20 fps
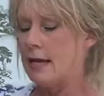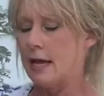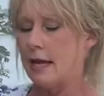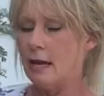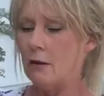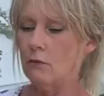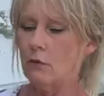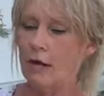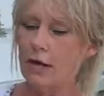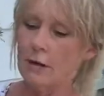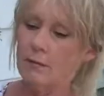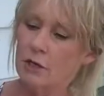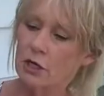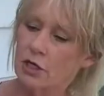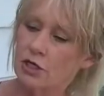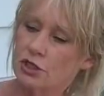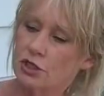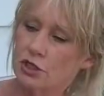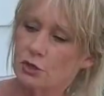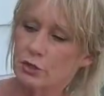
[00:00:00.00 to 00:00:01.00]
And what I'm going
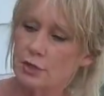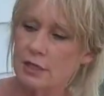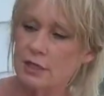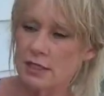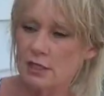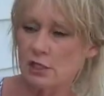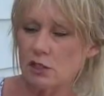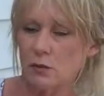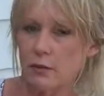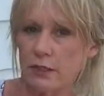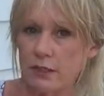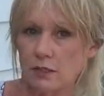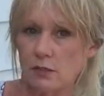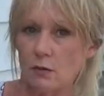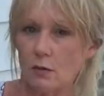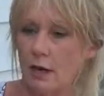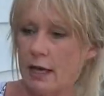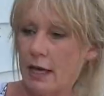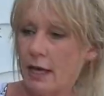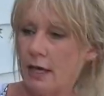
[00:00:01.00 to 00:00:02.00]
to do with this one as
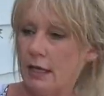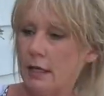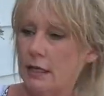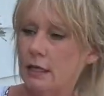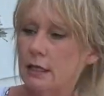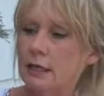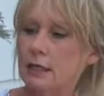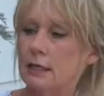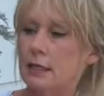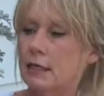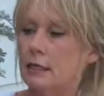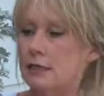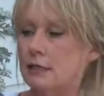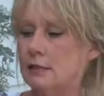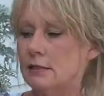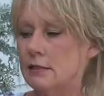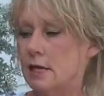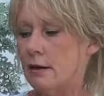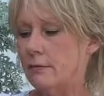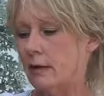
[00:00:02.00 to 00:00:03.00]
well
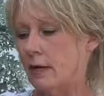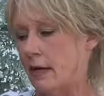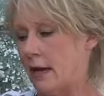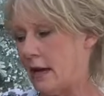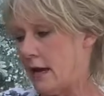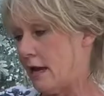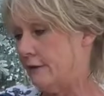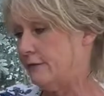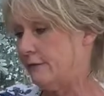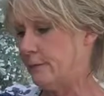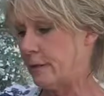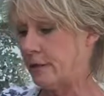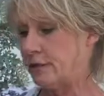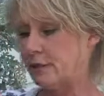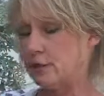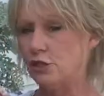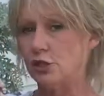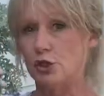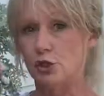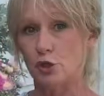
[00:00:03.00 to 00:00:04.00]
is I'm going to have, because
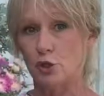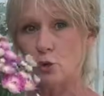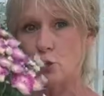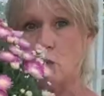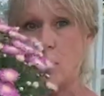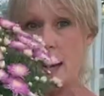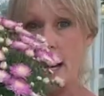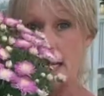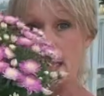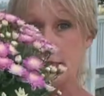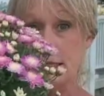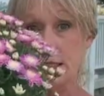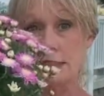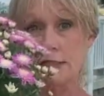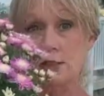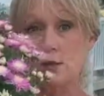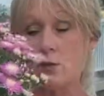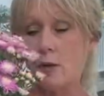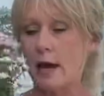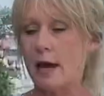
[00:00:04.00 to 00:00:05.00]
it's too wide
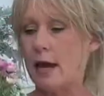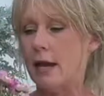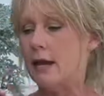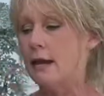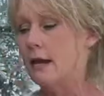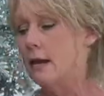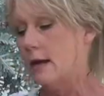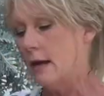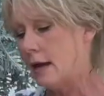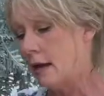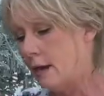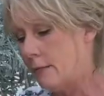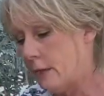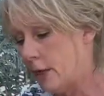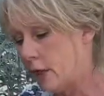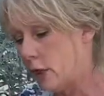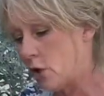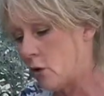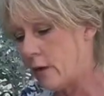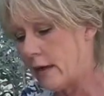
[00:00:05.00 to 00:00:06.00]
this way, I'm
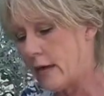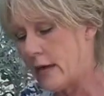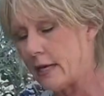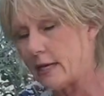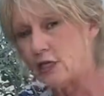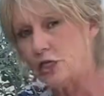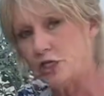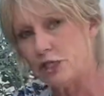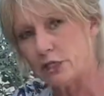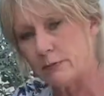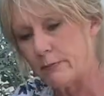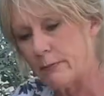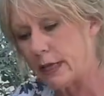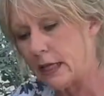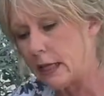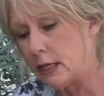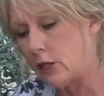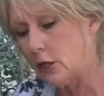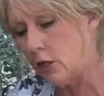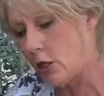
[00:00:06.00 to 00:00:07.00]
going to go ahead and just
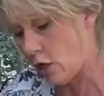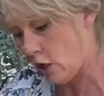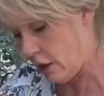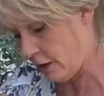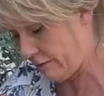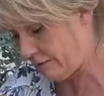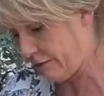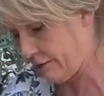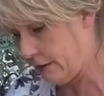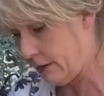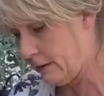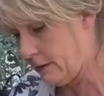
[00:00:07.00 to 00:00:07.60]
peel off